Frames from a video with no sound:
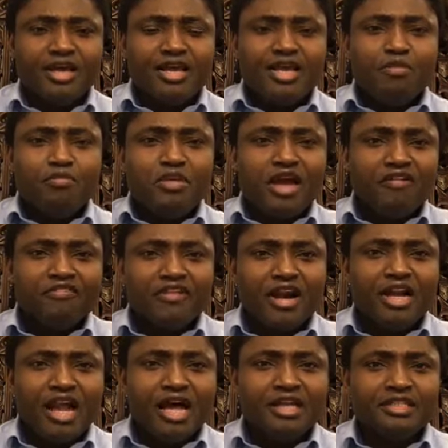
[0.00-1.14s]
In Biafra
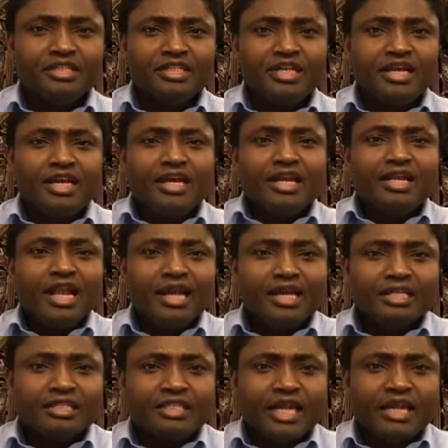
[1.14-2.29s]
land, like I
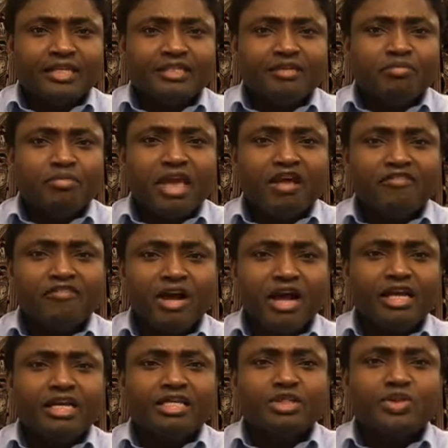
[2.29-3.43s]
said, Biafra
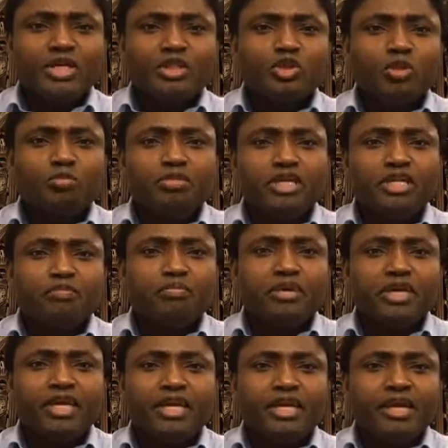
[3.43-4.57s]
is going to be the
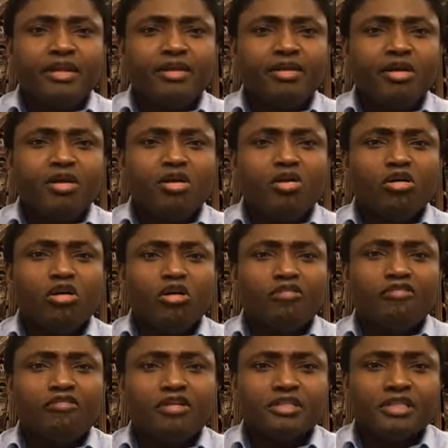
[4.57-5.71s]
beginning of
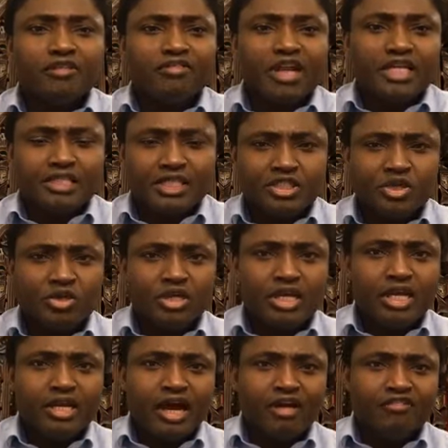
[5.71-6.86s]
civilization
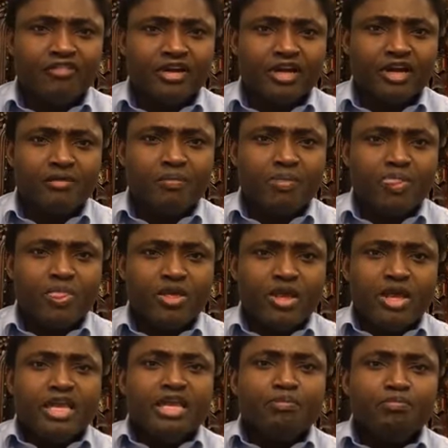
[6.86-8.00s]
in Africa.
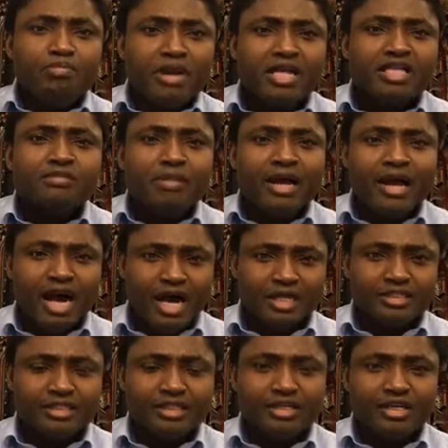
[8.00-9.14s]
It breaks my
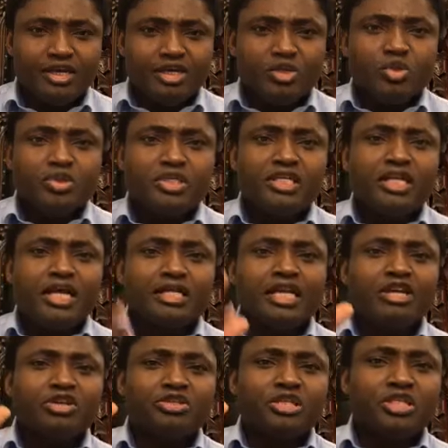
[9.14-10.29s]
heart to see that
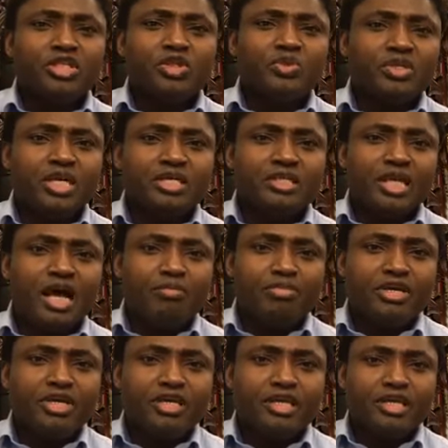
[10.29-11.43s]
innocent children are
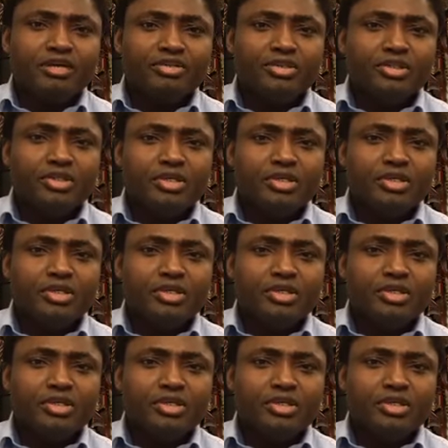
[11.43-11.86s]
being killed.